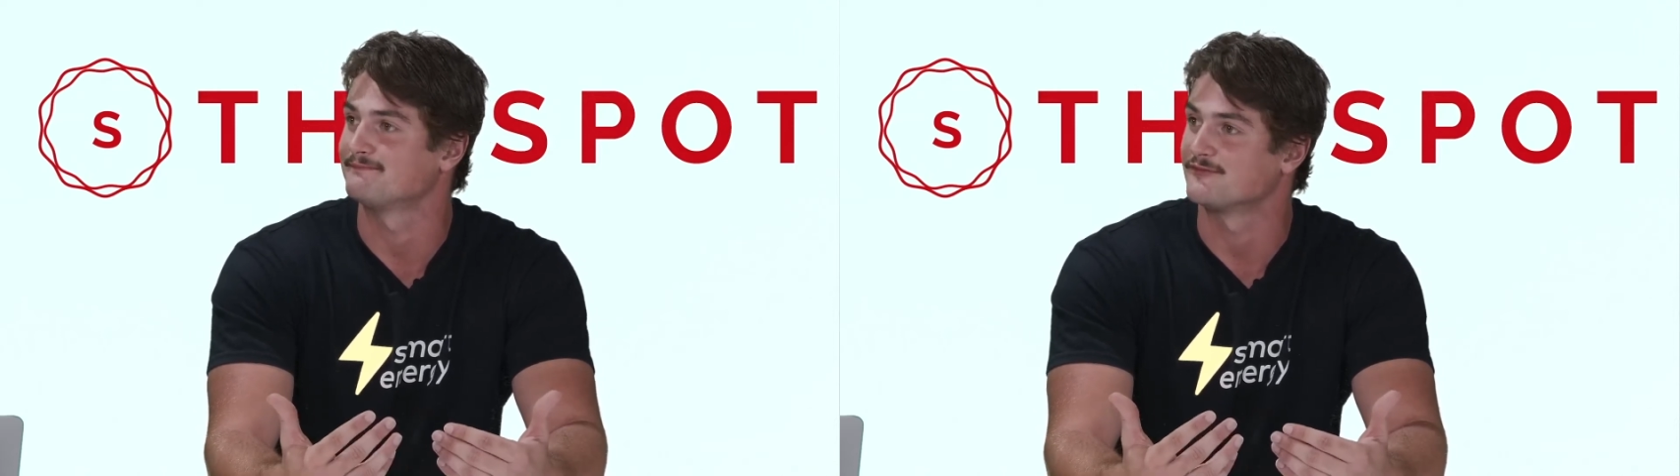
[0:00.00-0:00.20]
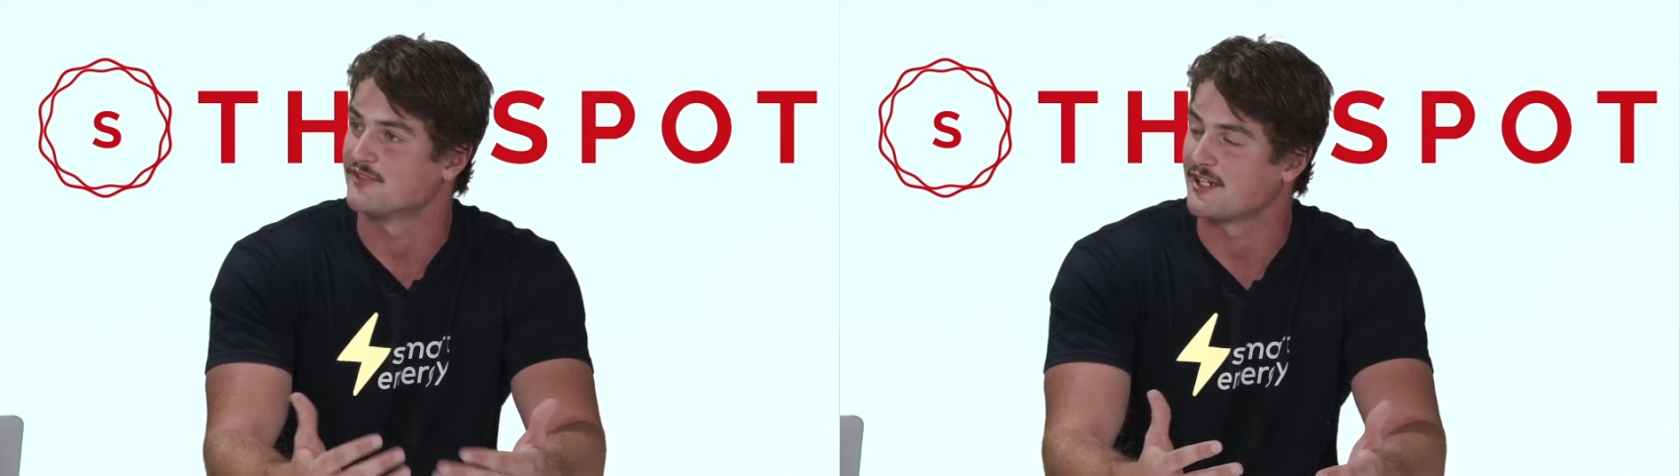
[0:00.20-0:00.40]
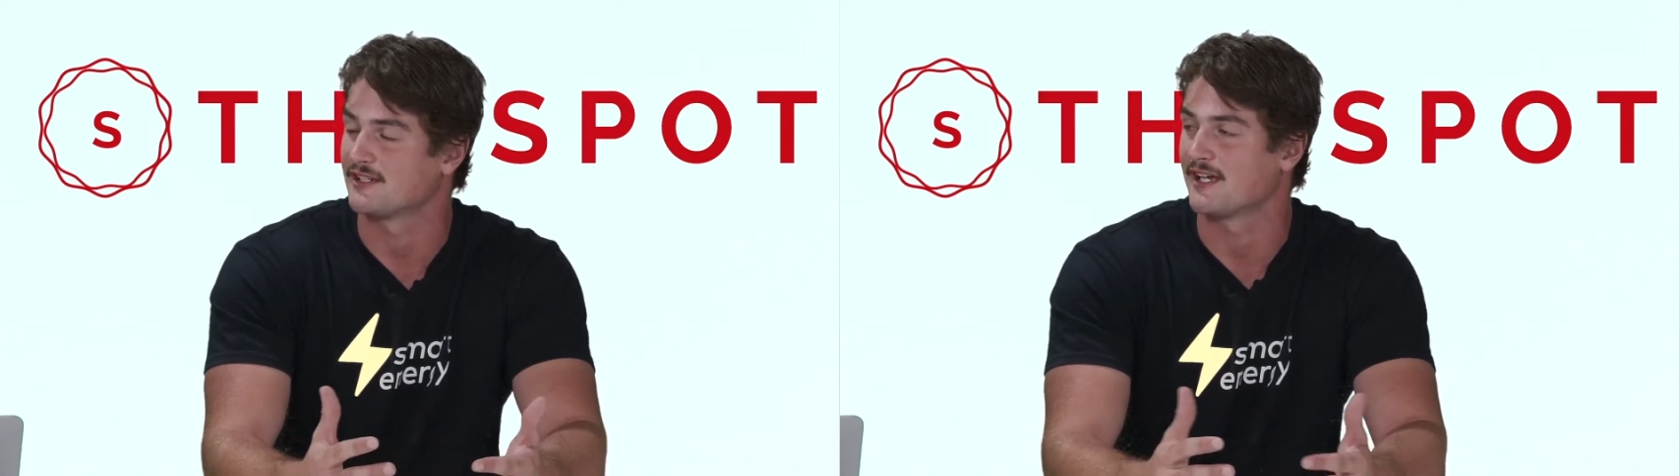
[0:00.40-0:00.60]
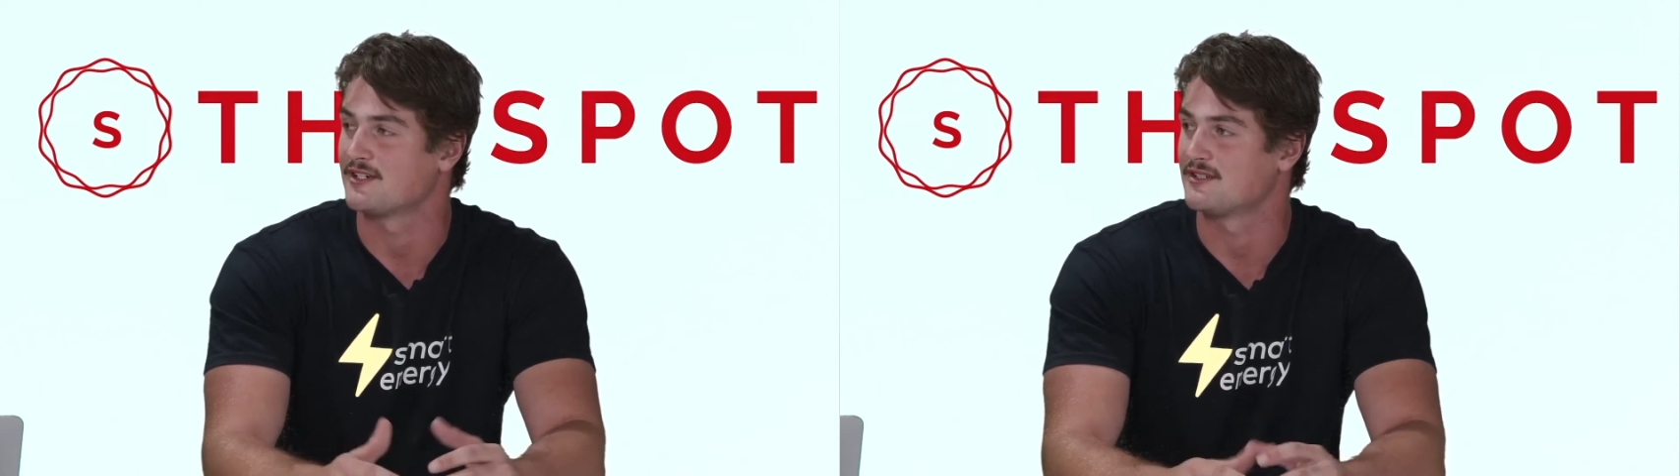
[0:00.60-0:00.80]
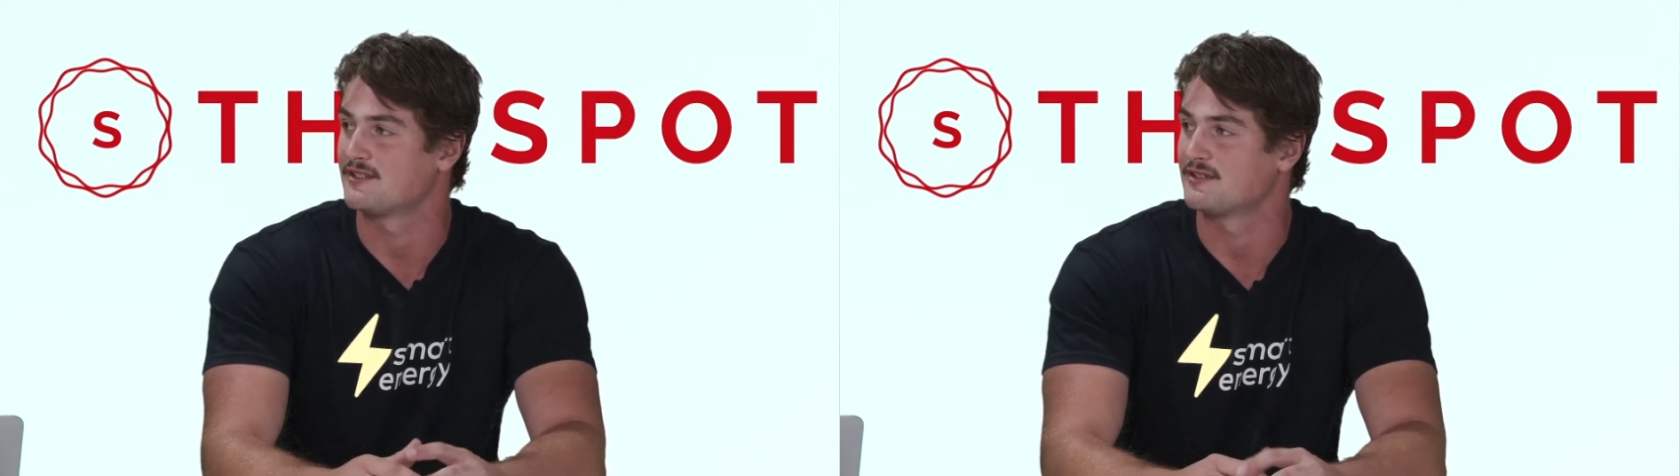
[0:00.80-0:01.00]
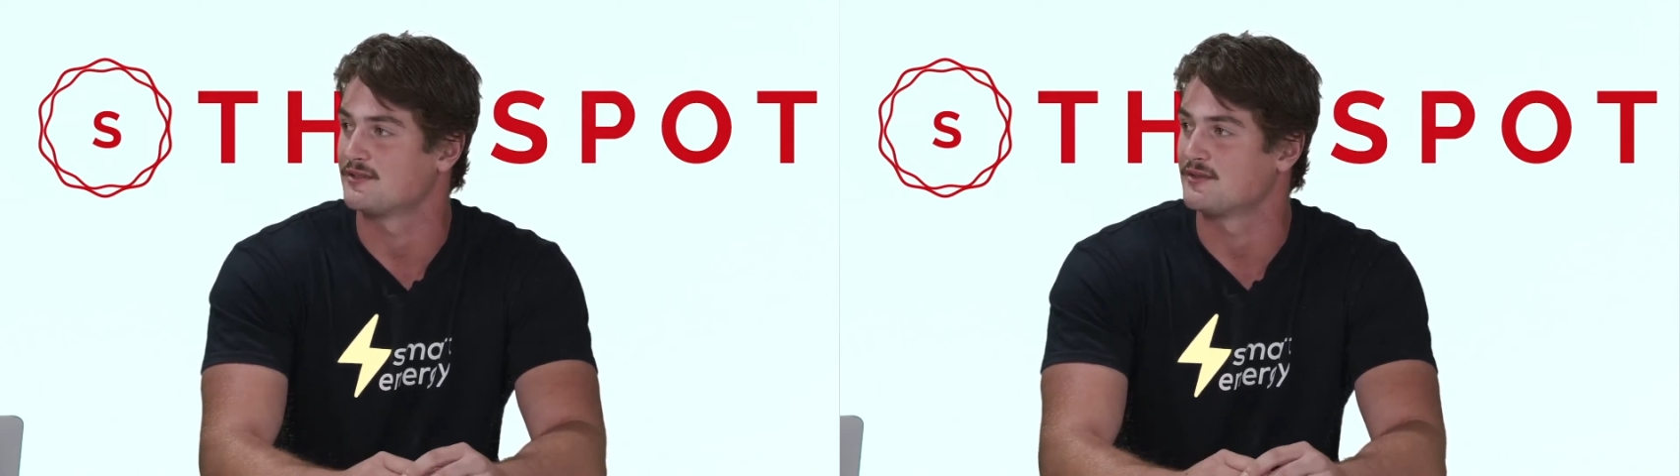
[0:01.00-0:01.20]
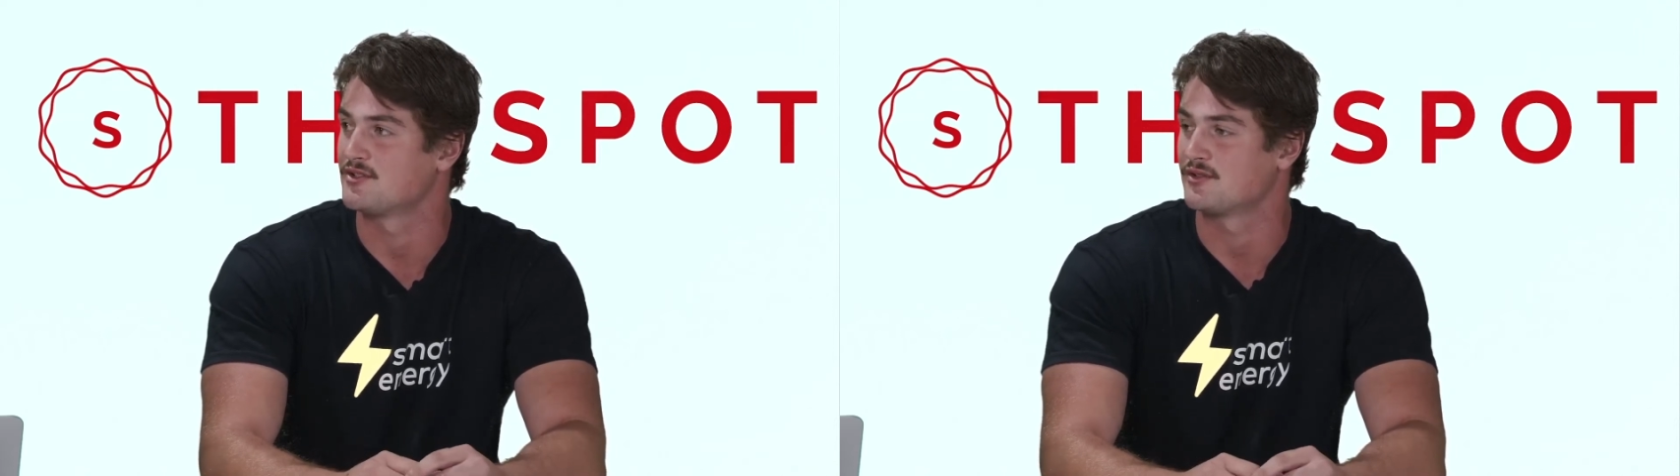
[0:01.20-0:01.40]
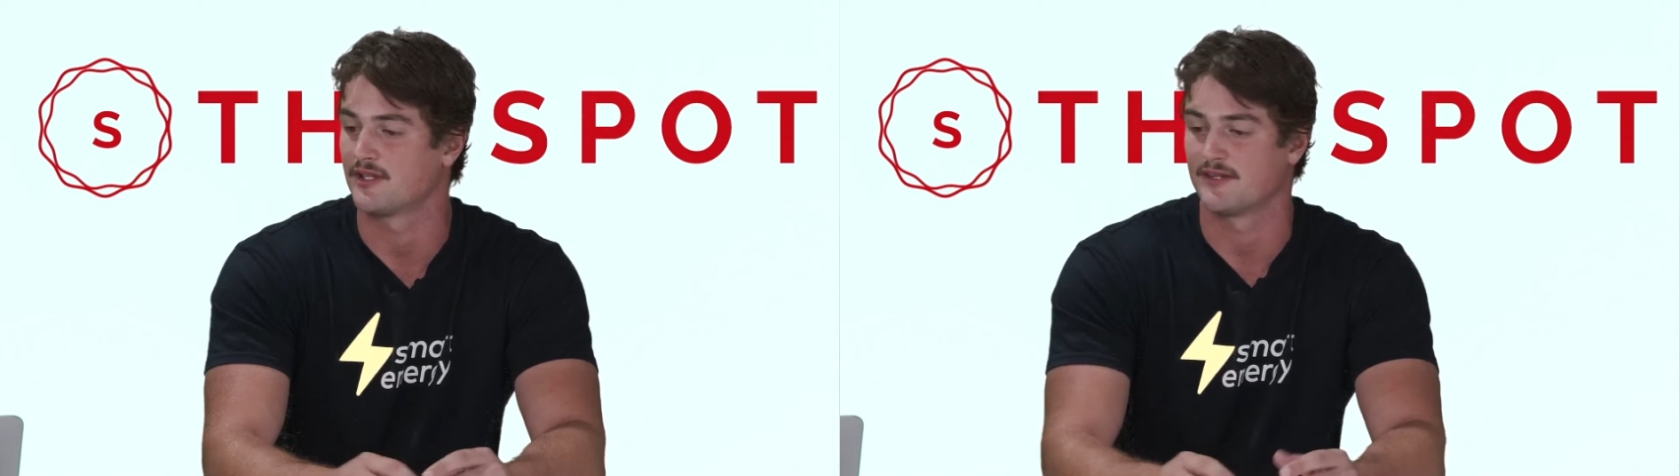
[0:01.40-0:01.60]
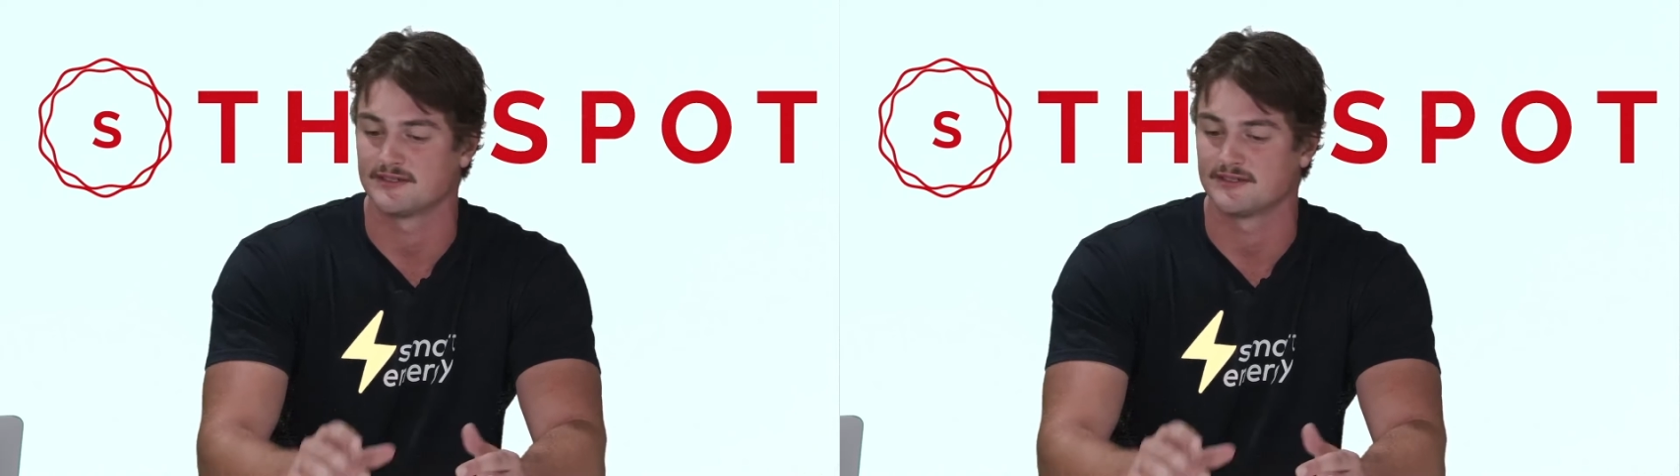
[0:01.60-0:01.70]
regulations to ensure that there's